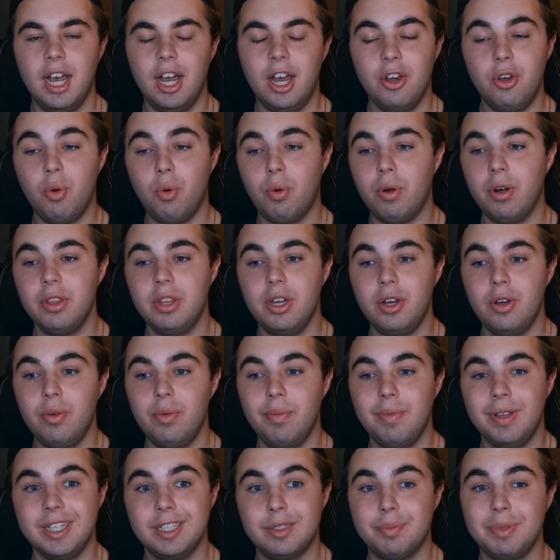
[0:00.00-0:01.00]
Anora
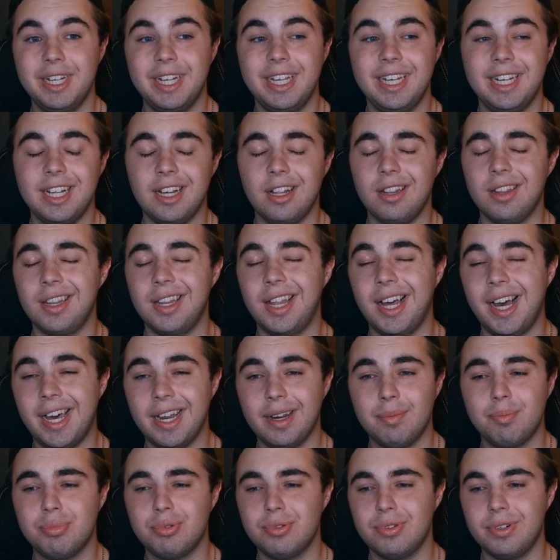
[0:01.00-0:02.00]
though, it's been getting a lot
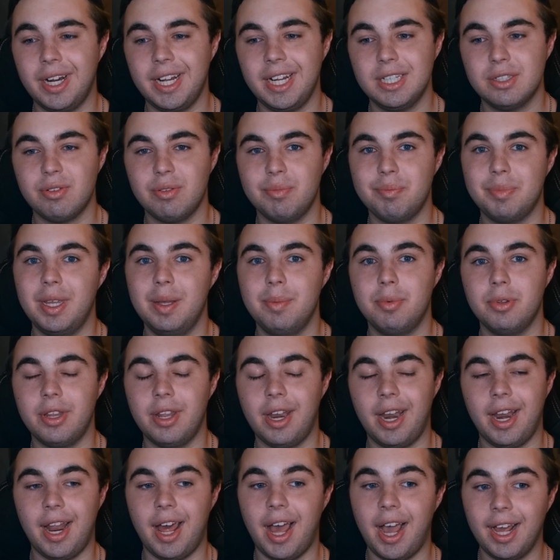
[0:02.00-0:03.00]
of praise from people
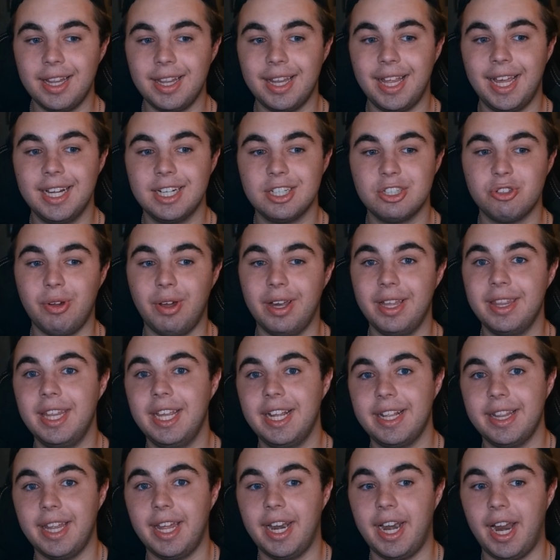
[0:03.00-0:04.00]
that I like, so I
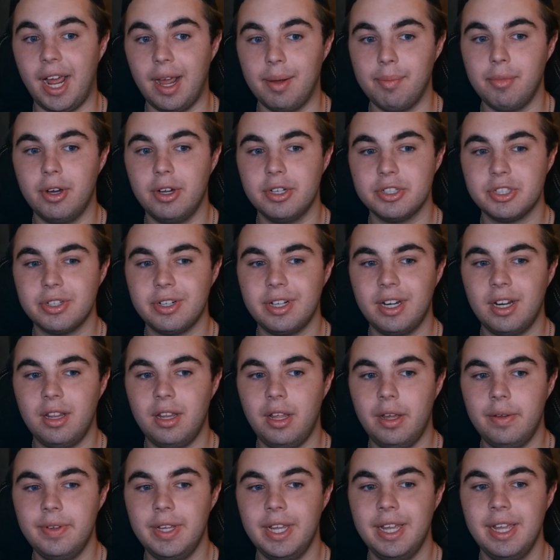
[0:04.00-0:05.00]
think that I'm also gonna
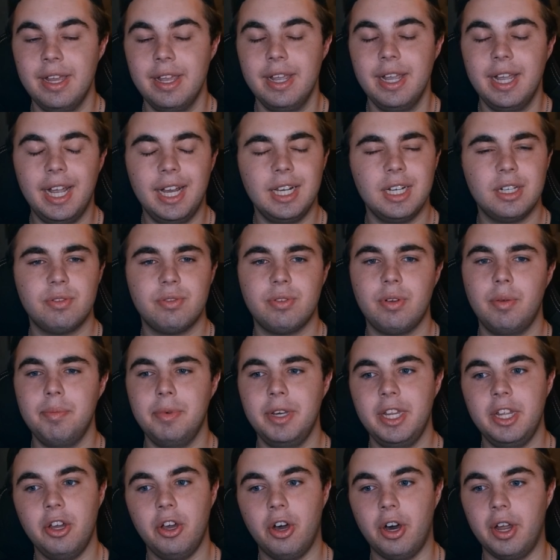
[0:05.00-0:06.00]
love it and it's from
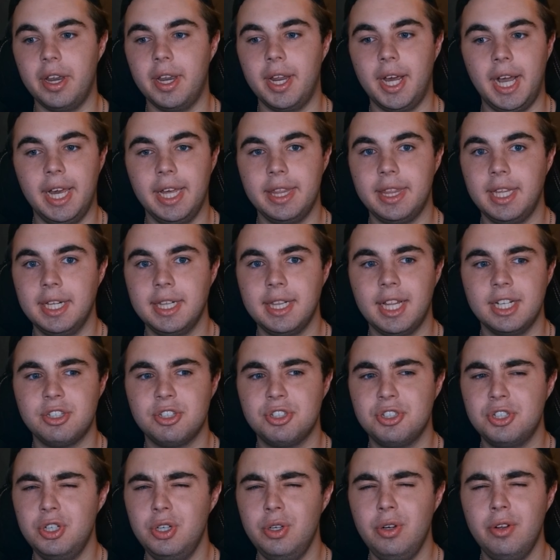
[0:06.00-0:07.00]
Neon. I think that
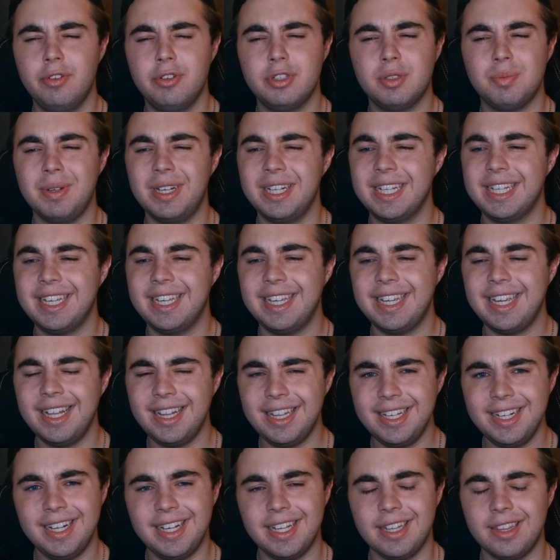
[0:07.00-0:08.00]
studio's been
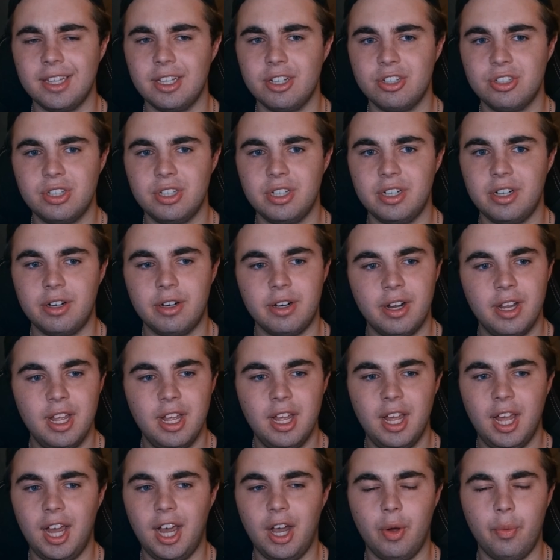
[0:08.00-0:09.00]
killing it this year
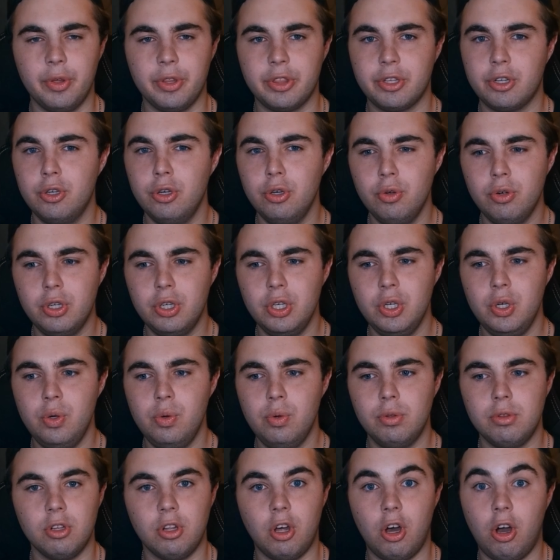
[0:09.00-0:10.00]
uh, with
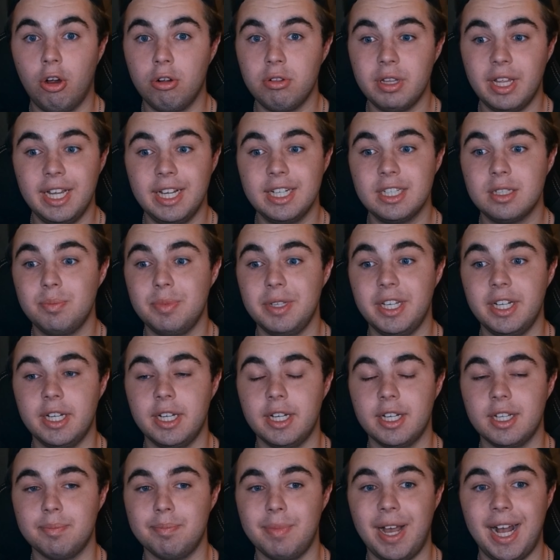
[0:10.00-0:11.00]
Cuckoo, Long Legs being
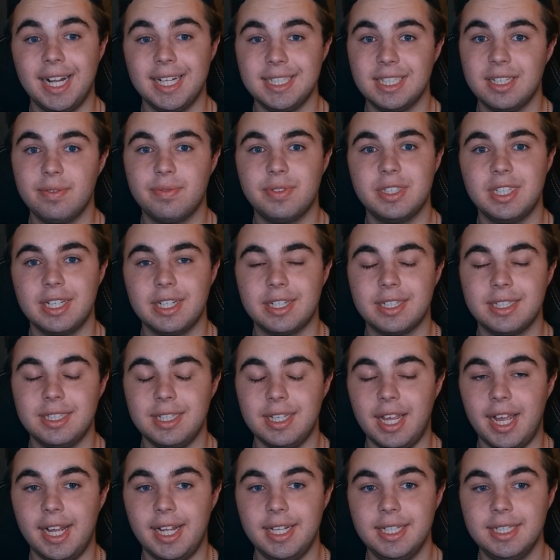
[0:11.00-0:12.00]
a massive
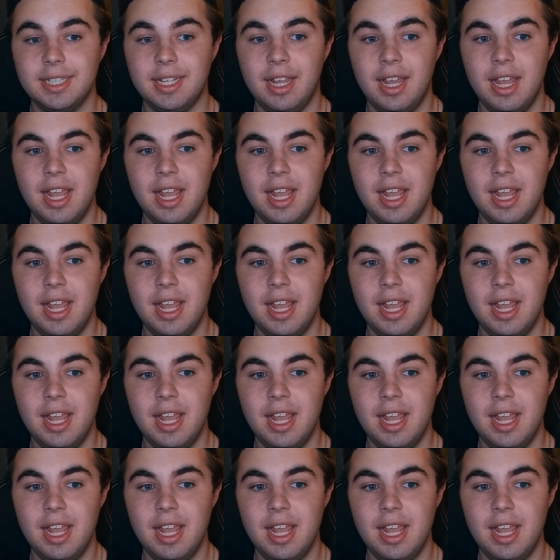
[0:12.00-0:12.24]
success,